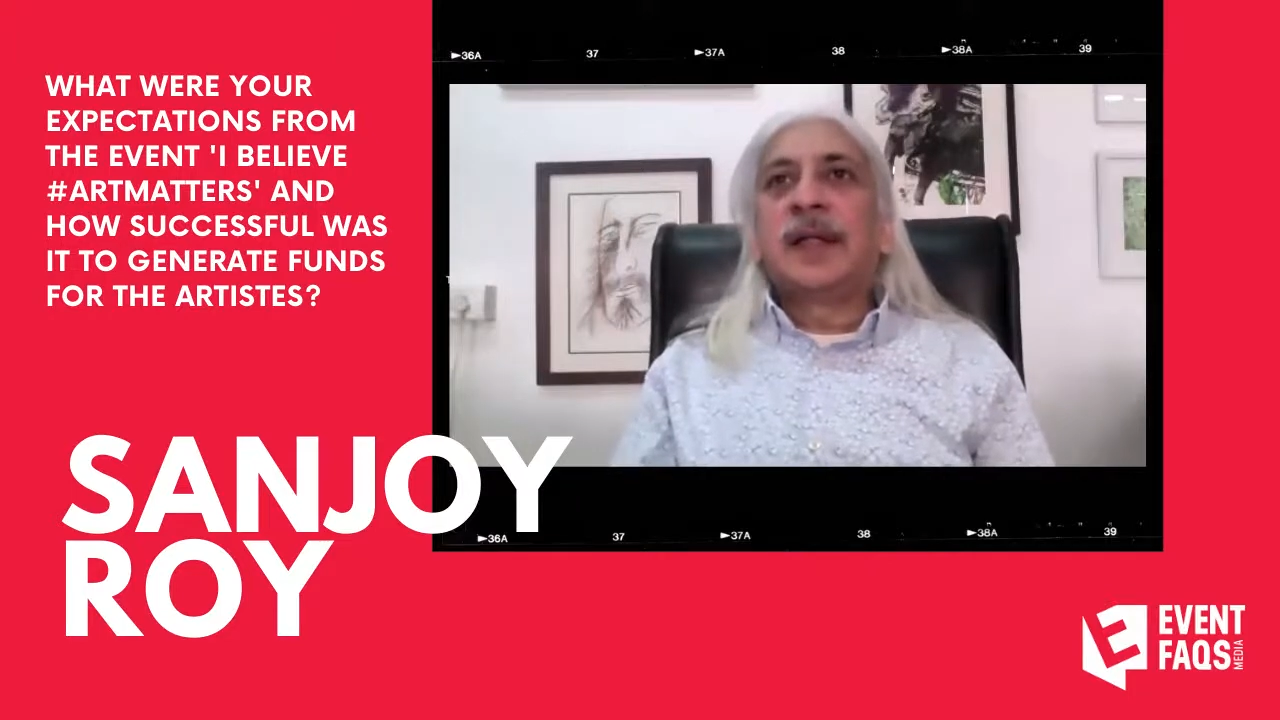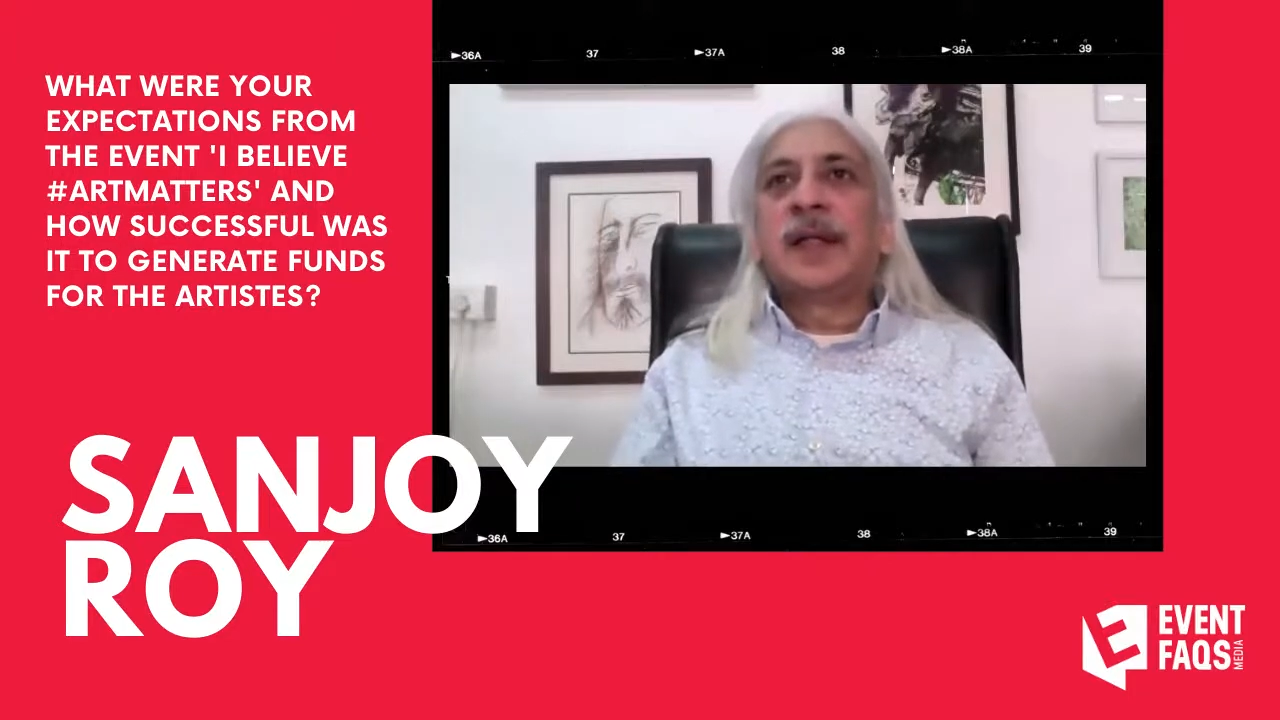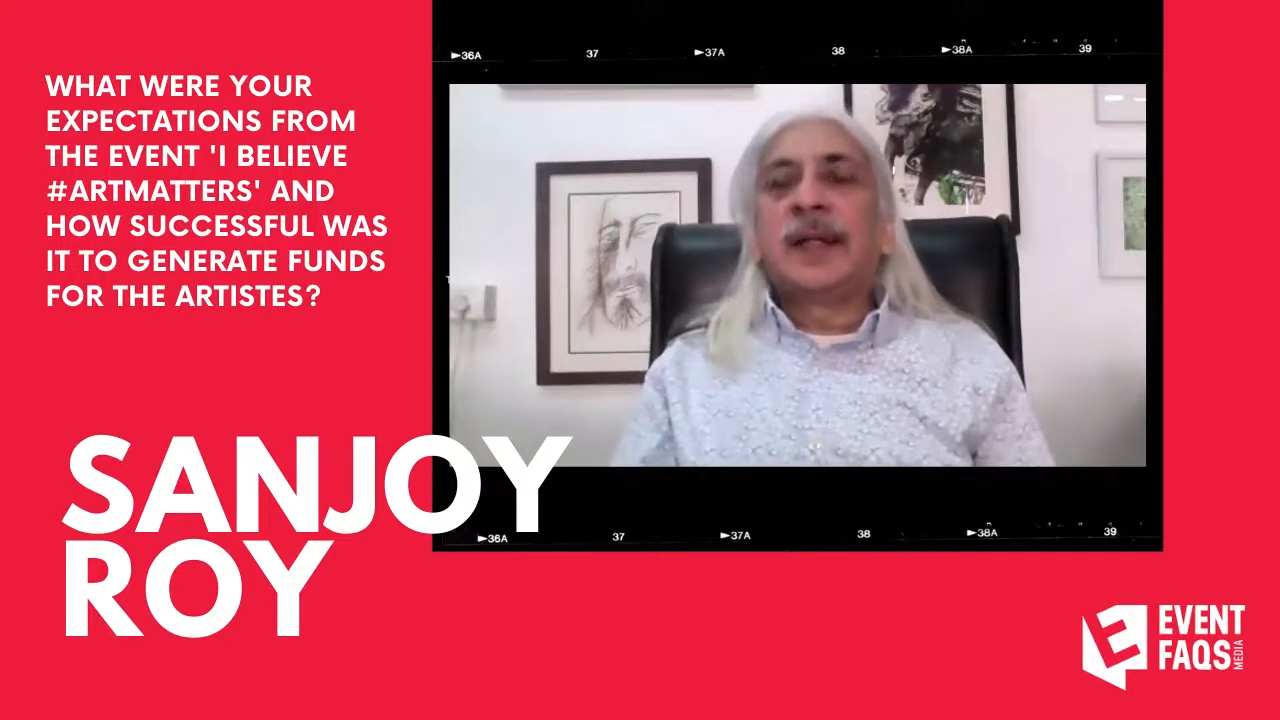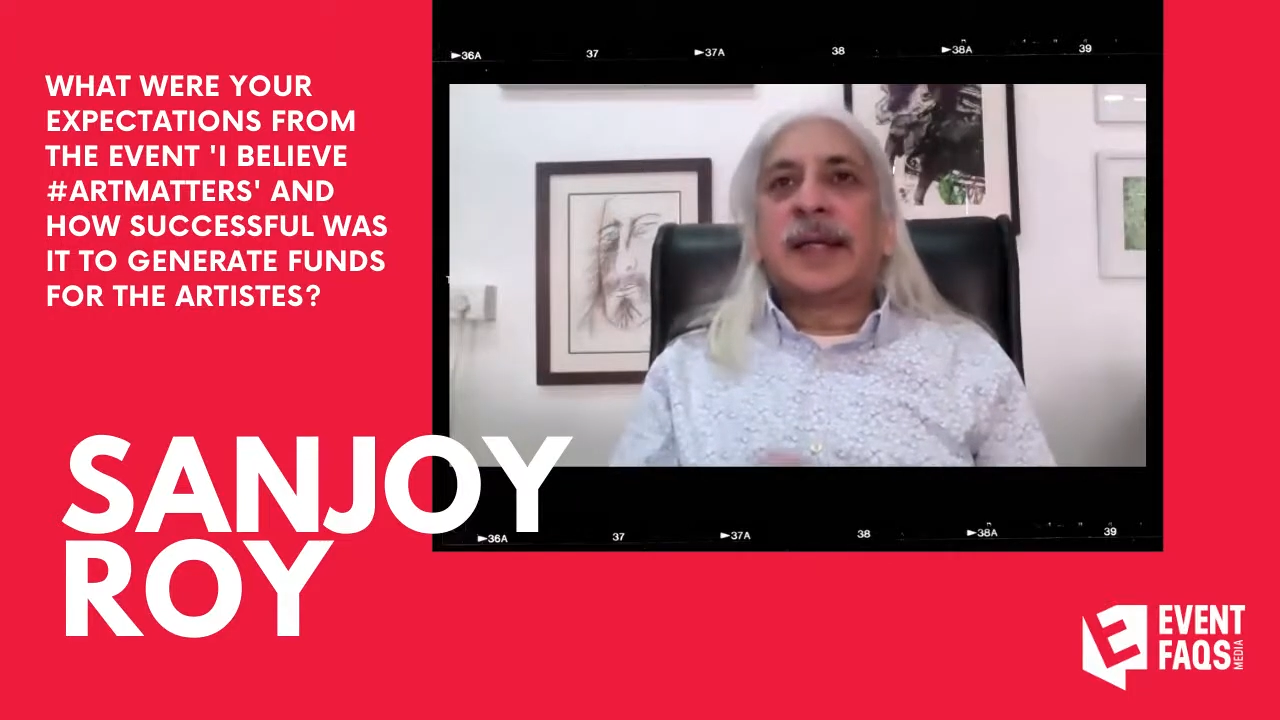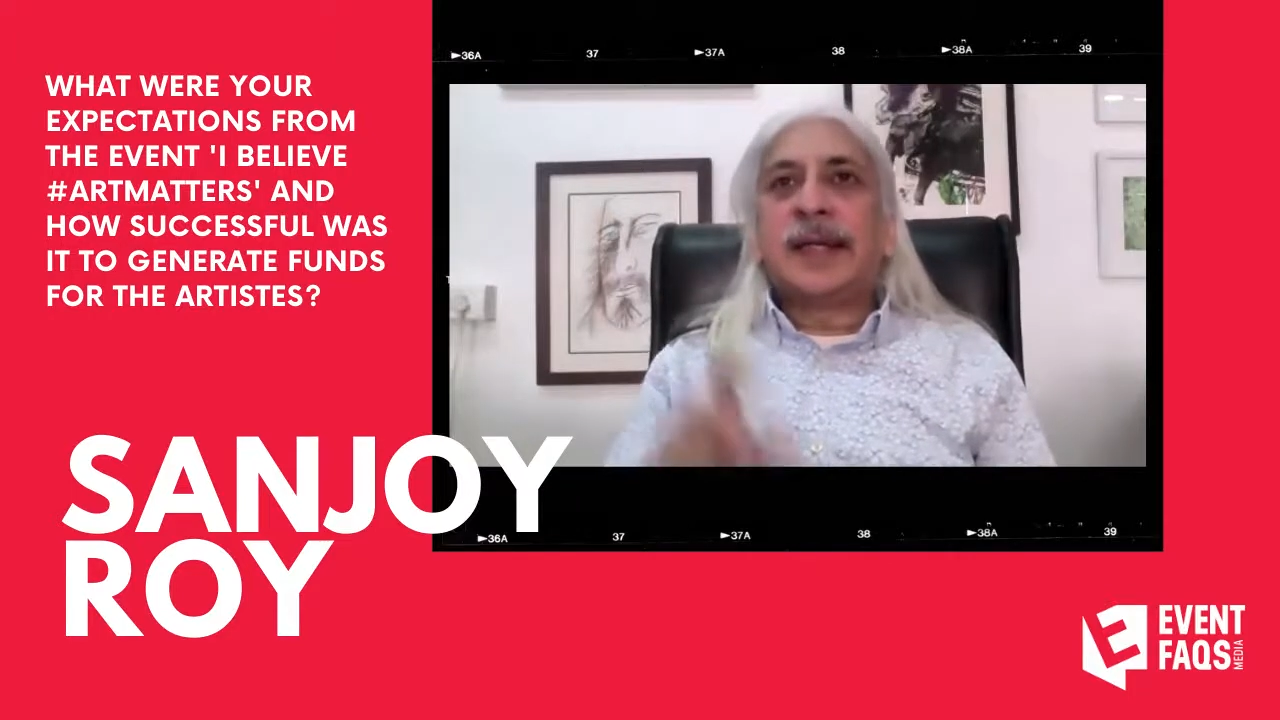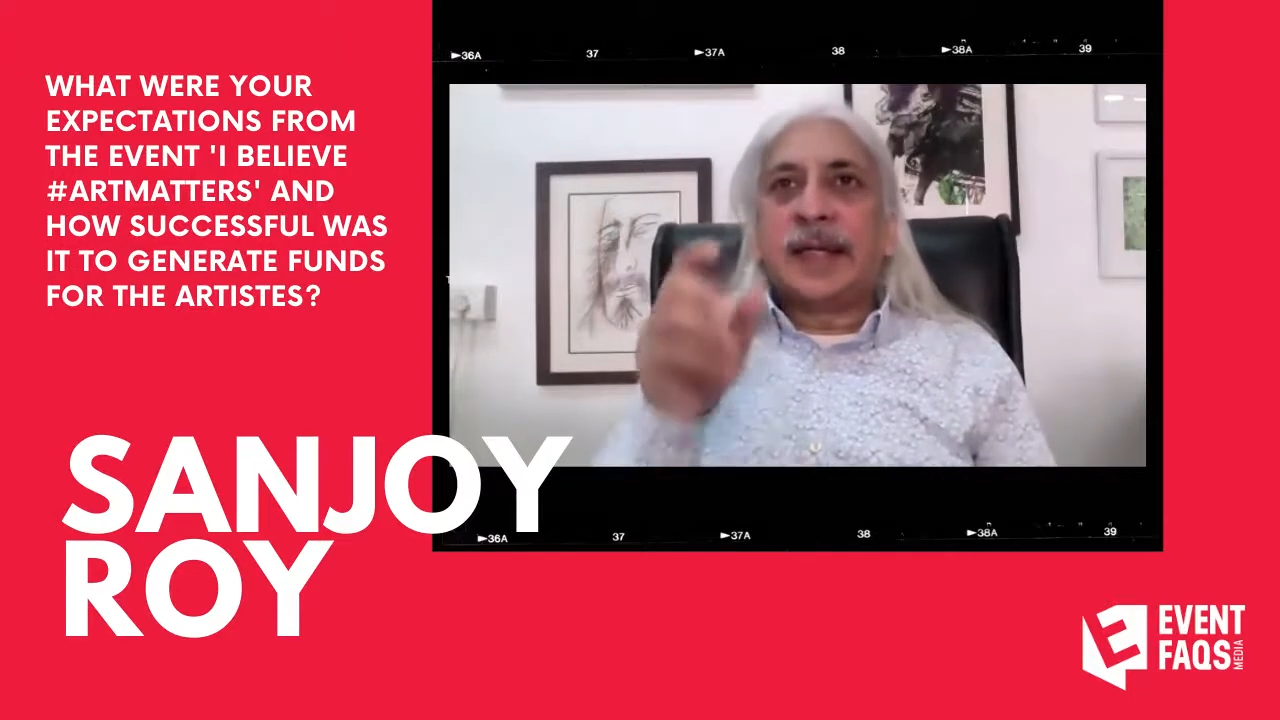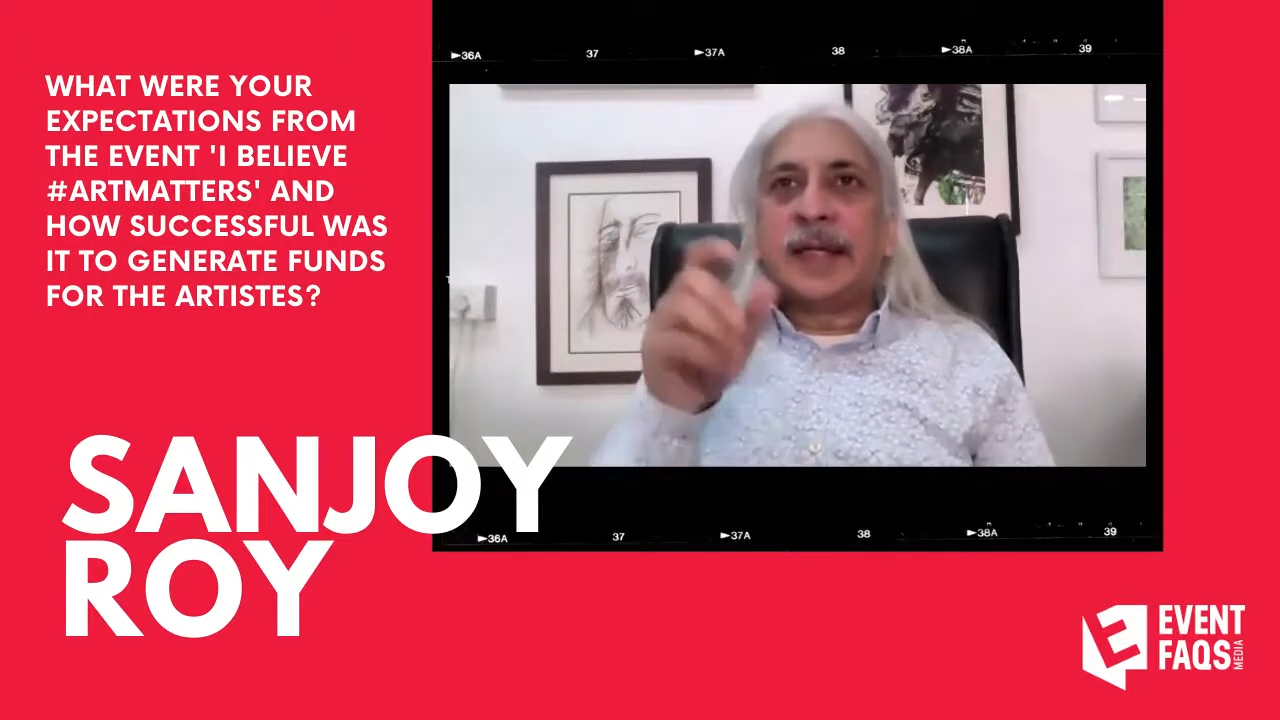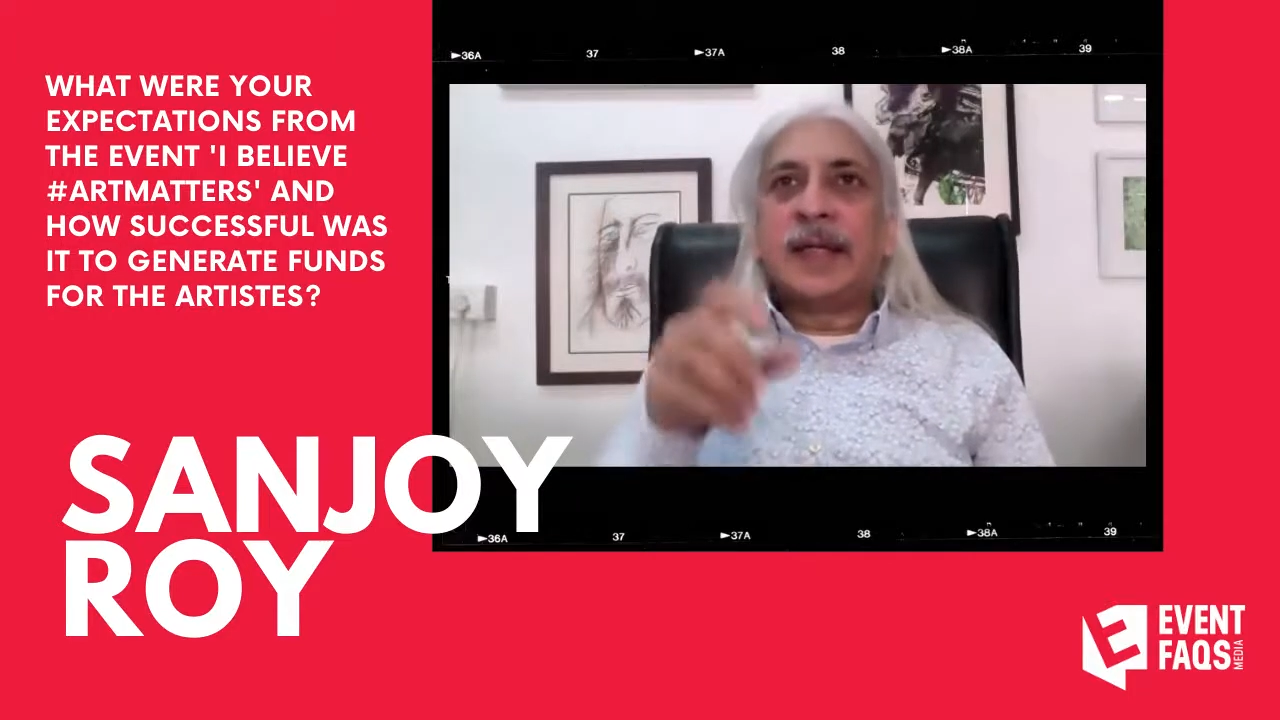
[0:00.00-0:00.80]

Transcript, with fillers: that in